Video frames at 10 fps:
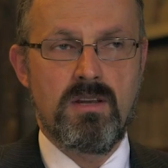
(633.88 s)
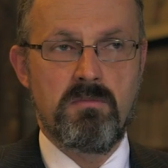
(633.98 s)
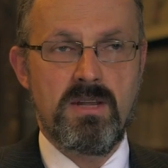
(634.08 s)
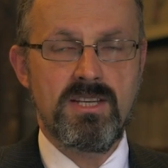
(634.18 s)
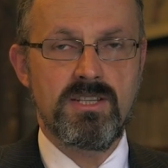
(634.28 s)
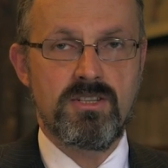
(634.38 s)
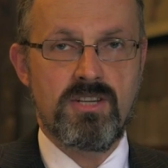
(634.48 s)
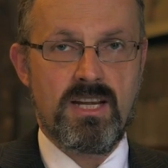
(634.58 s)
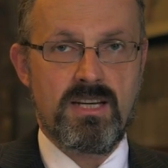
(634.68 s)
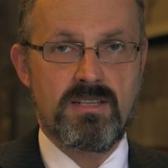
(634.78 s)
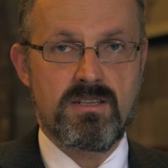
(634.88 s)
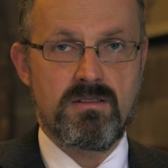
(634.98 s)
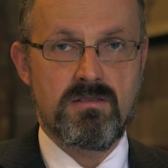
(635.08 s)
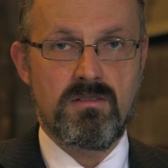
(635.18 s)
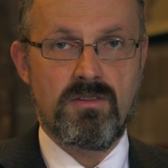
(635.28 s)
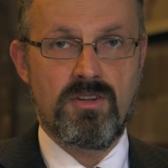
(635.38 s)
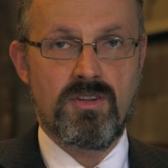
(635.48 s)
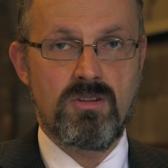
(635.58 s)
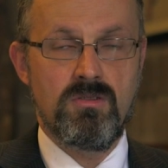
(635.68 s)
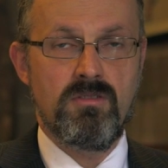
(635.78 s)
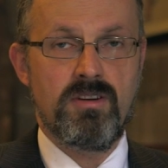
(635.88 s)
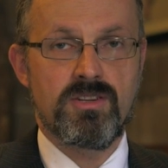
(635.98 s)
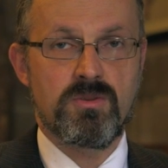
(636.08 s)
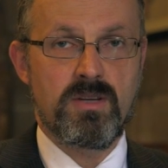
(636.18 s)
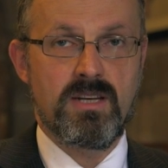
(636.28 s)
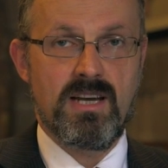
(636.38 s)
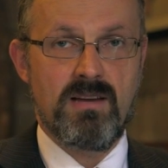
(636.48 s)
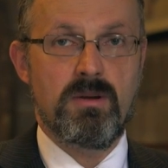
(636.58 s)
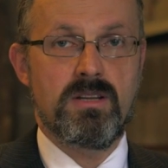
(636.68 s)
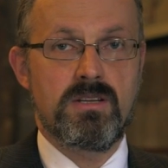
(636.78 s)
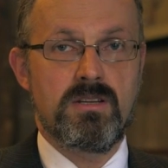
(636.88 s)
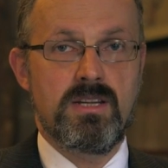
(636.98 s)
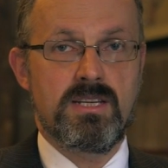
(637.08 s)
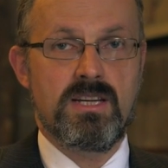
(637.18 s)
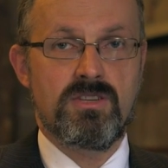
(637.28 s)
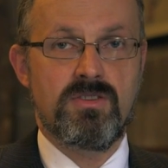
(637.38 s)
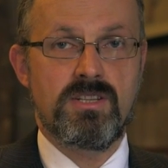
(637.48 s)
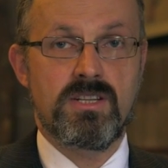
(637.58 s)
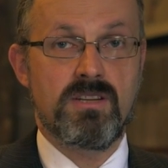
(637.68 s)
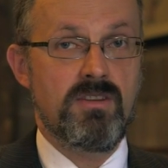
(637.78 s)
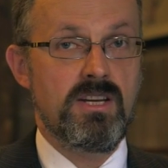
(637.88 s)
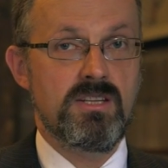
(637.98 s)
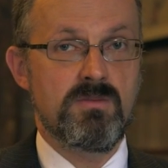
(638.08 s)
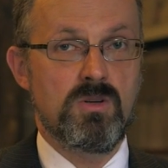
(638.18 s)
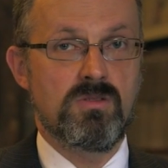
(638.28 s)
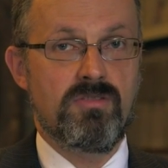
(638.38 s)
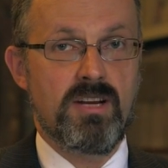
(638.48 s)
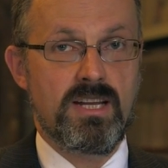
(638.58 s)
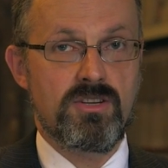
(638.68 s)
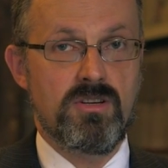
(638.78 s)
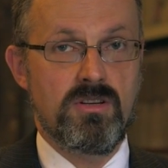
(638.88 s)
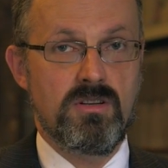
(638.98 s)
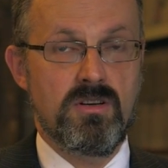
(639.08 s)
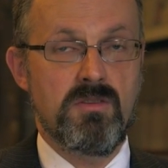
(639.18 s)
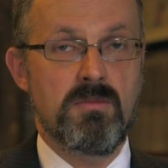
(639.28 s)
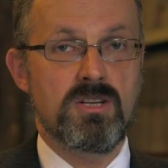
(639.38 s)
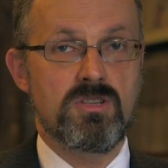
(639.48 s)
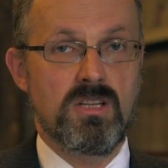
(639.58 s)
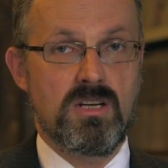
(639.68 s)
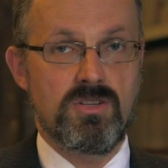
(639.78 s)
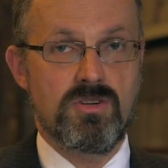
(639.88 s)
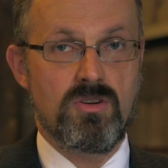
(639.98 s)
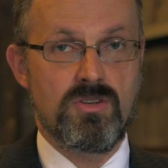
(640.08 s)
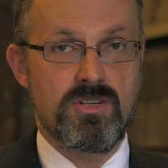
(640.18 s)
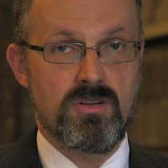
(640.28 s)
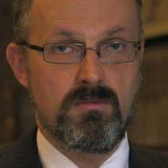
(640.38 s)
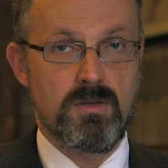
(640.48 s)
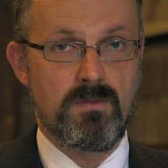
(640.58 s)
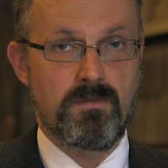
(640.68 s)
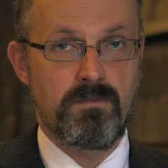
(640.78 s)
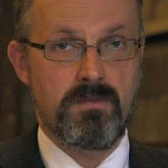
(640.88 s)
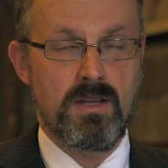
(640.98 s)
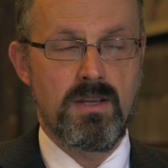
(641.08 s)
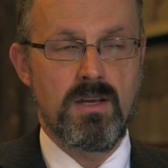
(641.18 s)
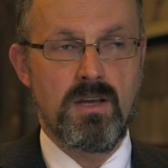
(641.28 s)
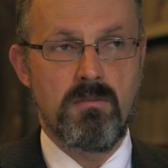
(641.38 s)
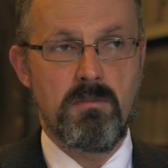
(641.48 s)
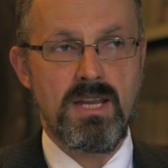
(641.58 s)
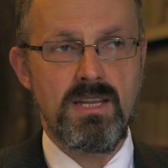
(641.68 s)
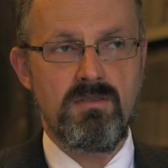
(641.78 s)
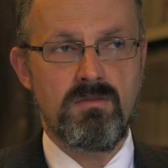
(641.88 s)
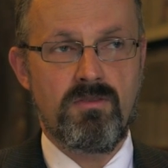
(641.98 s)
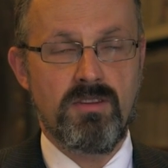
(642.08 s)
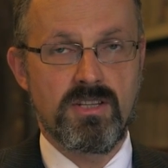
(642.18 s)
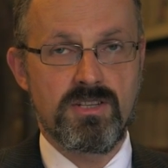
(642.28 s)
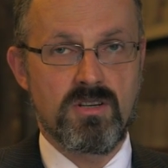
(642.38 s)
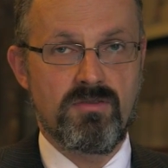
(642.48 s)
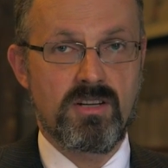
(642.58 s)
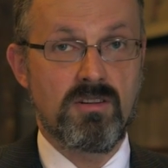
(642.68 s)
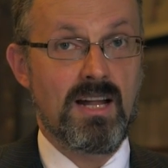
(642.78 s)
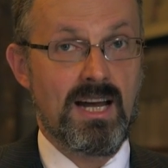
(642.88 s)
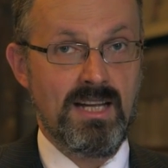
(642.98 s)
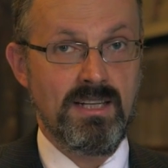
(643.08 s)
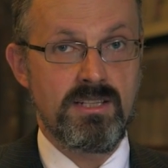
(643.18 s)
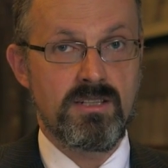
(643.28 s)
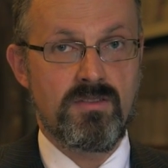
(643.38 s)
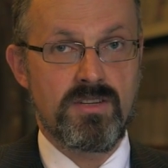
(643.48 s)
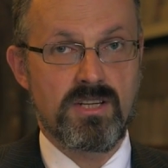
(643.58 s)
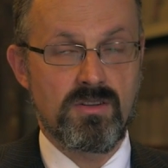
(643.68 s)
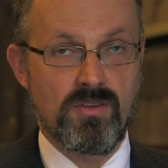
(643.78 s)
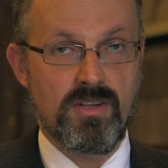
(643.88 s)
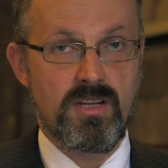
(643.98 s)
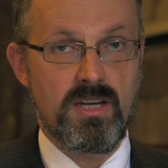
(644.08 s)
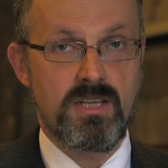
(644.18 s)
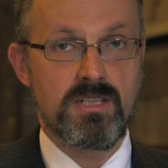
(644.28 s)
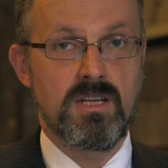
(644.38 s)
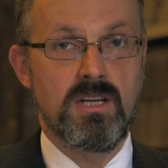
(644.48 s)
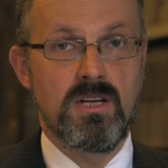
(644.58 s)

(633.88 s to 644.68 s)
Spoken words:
may suggest that the universe we inhabit is actually just a very small fraction of a much larger ensemble. Many philosophical and physical theories